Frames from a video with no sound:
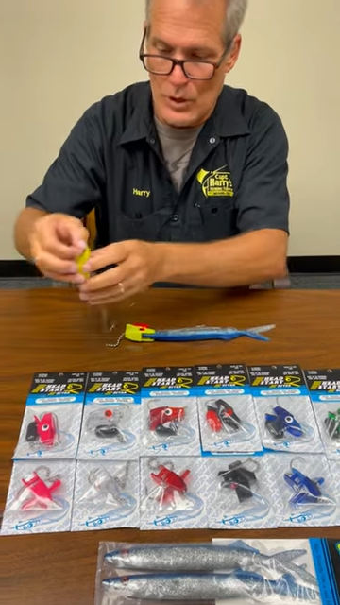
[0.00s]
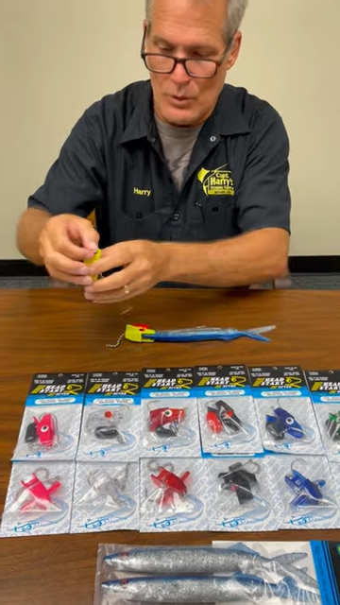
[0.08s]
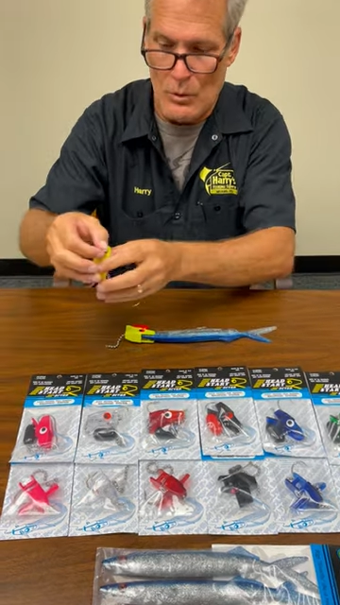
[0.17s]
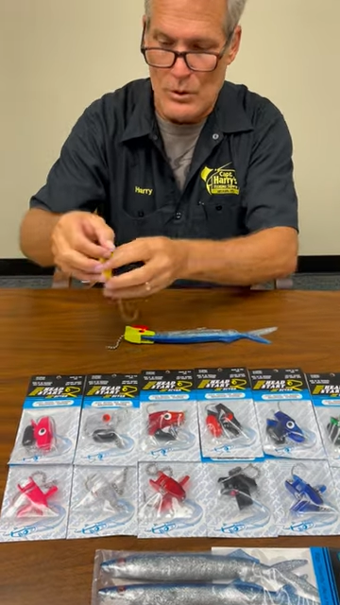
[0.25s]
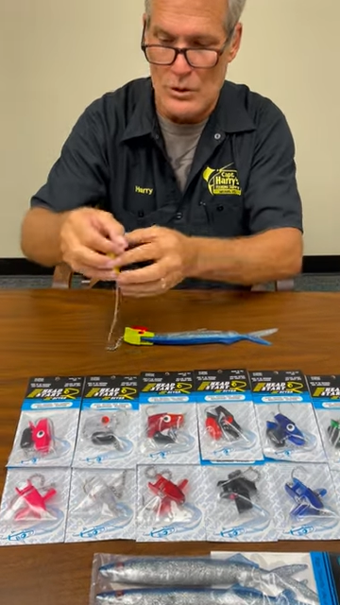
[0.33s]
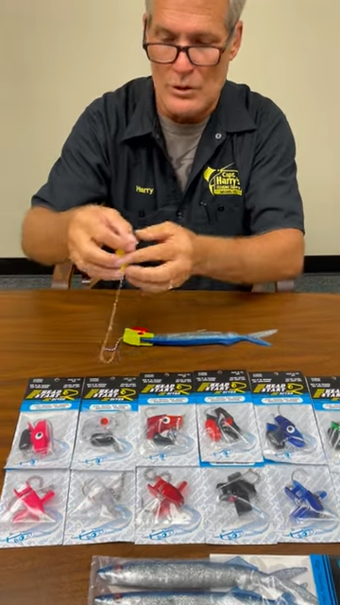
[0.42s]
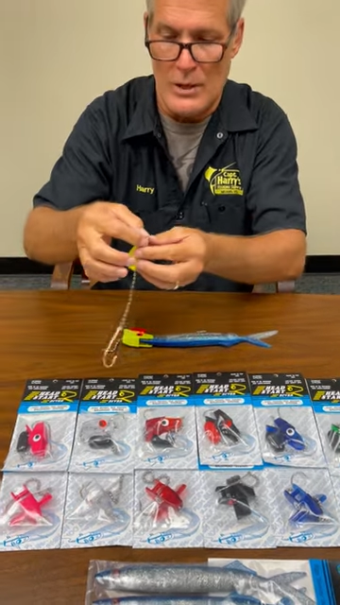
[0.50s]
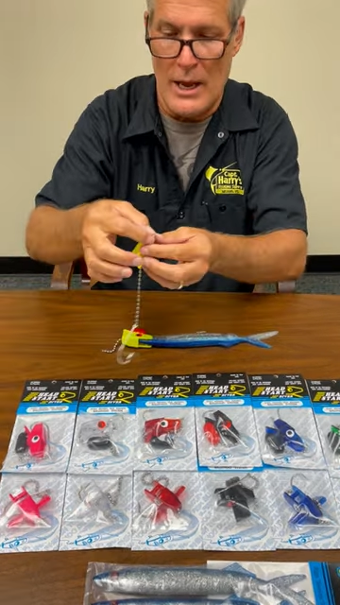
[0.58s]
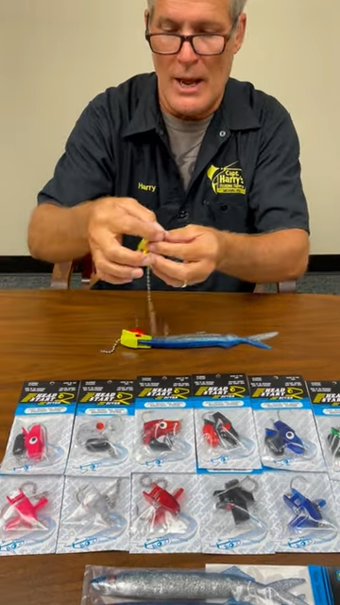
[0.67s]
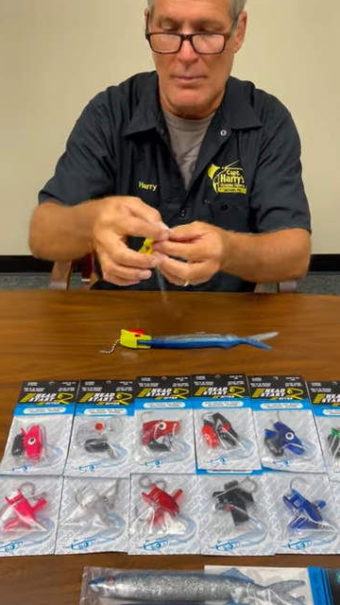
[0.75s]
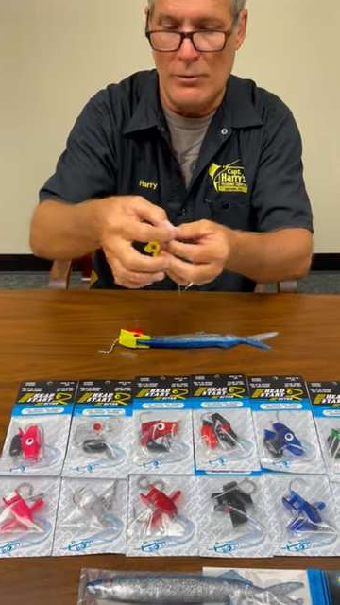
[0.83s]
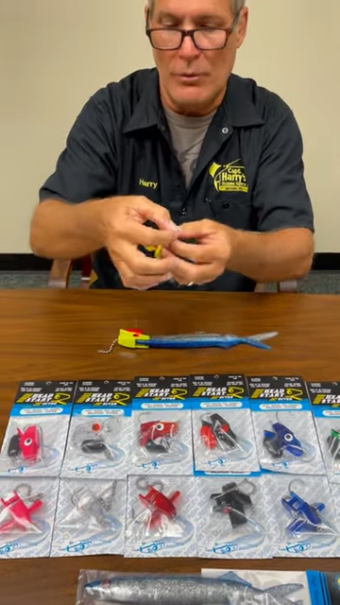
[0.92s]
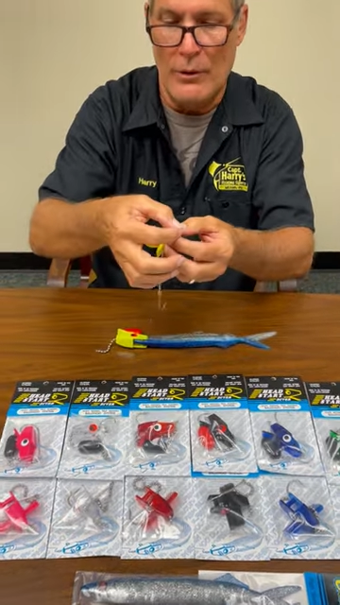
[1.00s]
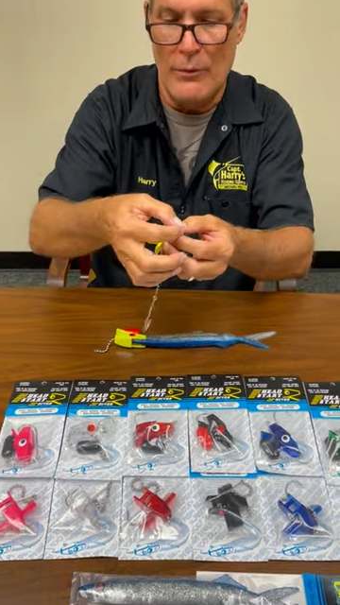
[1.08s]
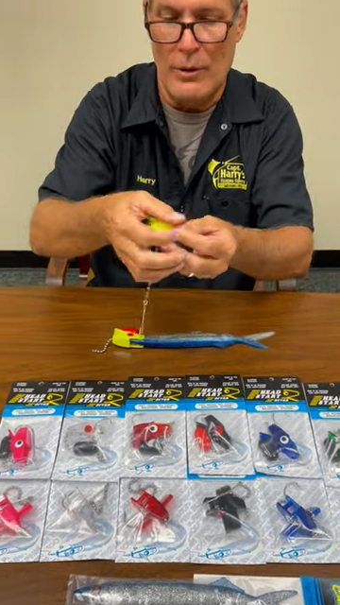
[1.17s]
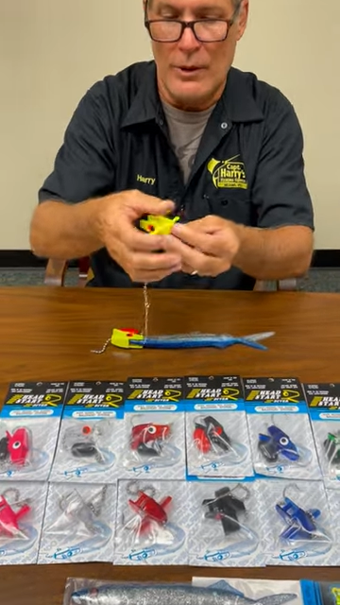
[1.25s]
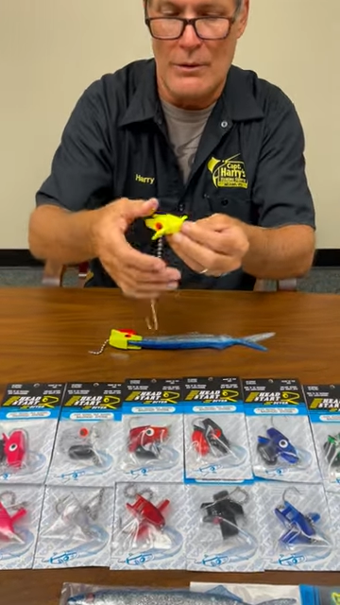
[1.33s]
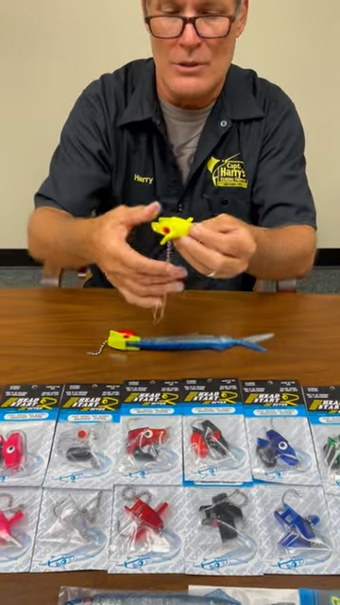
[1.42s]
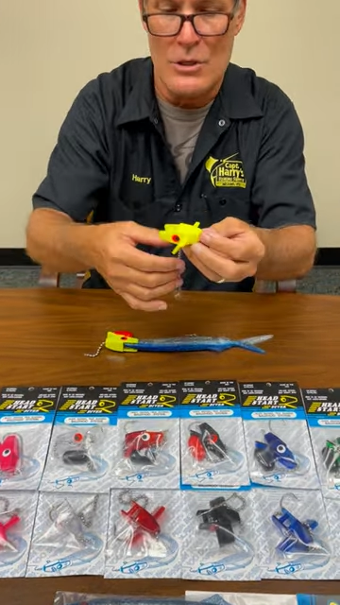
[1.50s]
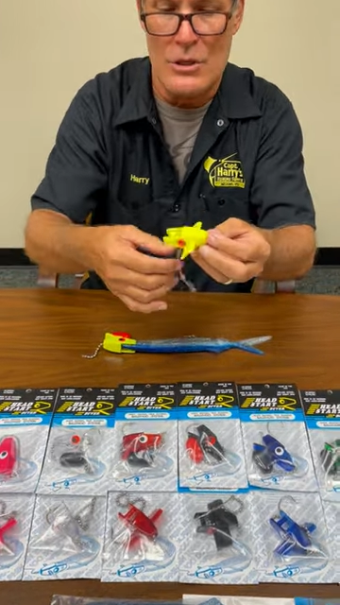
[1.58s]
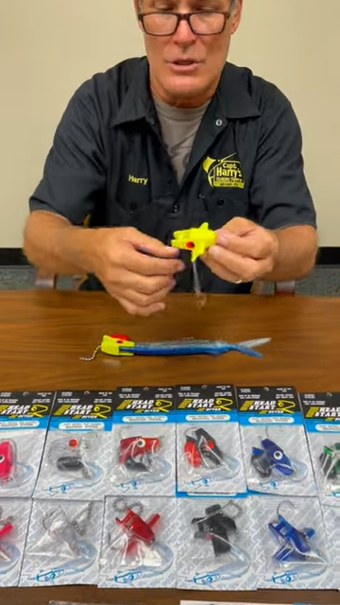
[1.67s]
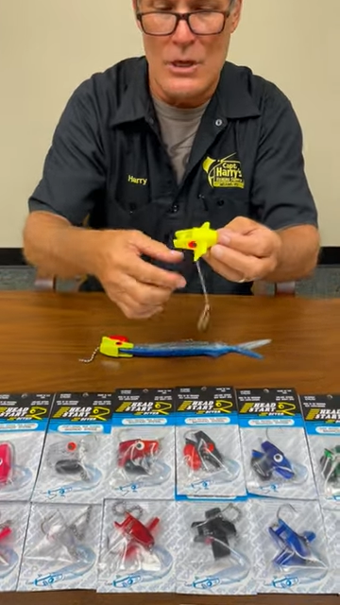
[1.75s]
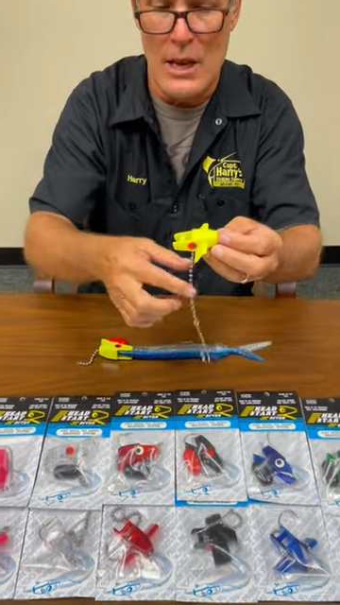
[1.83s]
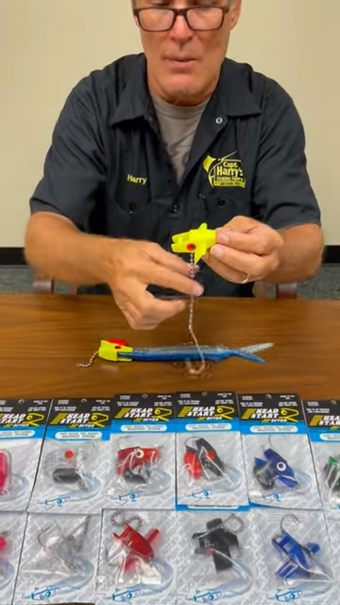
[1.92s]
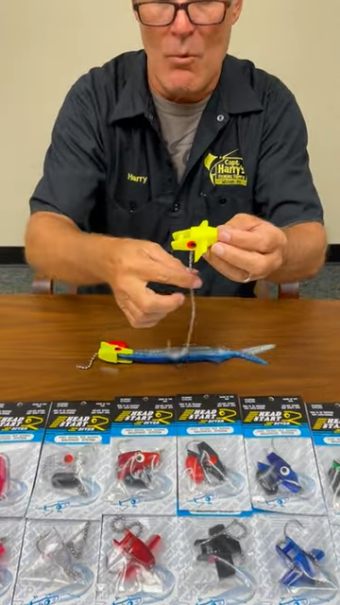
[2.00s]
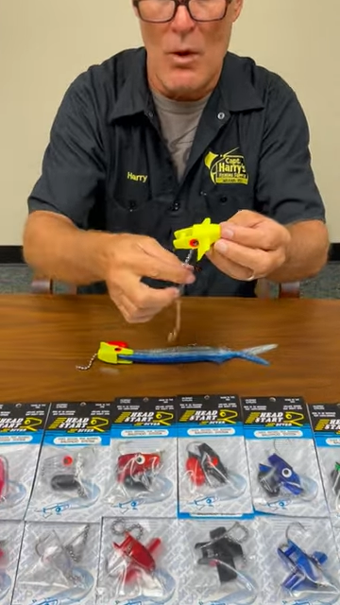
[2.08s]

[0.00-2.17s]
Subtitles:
which is absolutely rigged the same